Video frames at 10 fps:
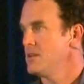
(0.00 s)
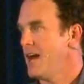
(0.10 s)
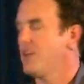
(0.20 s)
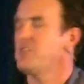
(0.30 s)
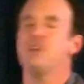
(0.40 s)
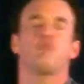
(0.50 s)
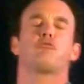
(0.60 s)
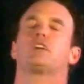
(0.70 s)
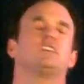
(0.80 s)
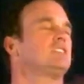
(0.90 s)
I'll never
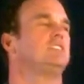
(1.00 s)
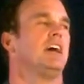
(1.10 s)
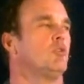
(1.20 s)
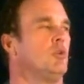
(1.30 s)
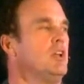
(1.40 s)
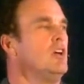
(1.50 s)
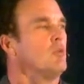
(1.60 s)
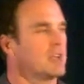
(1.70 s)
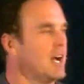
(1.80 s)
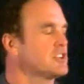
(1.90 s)
forget the day when,
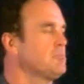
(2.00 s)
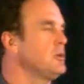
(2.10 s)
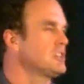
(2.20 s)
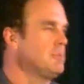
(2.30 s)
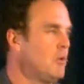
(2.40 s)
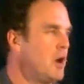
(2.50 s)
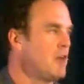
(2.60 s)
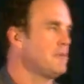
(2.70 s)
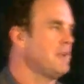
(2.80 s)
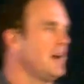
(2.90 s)
when God spoke to my
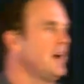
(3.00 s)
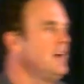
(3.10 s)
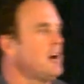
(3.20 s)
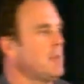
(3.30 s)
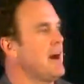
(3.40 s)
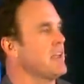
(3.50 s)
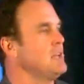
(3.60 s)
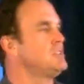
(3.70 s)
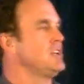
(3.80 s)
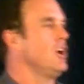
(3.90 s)
wife and I about
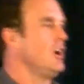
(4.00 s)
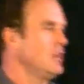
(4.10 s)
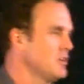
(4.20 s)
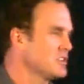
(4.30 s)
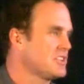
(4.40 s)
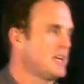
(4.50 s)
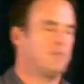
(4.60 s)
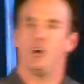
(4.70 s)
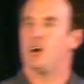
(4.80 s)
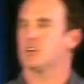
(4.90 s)
emptying all of our
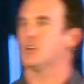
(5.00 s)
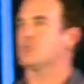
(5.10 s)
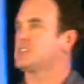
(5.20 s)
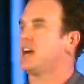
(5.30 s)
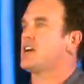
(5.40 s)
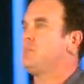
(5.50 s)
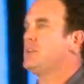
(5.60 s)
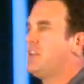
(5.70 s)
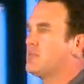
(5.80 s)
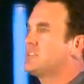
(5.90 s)
saving, all of our retirement
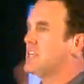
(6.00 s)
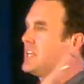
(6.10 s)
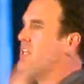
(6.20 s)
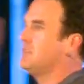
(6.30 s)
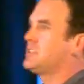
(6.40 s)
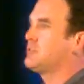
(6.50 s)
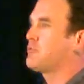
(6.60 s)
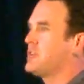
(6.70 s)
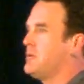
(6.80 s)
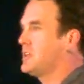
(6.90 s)
and everything and giving it to
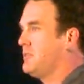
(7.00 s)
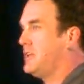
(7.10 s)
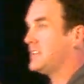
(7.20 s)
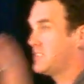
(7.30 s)
freedom, giving out,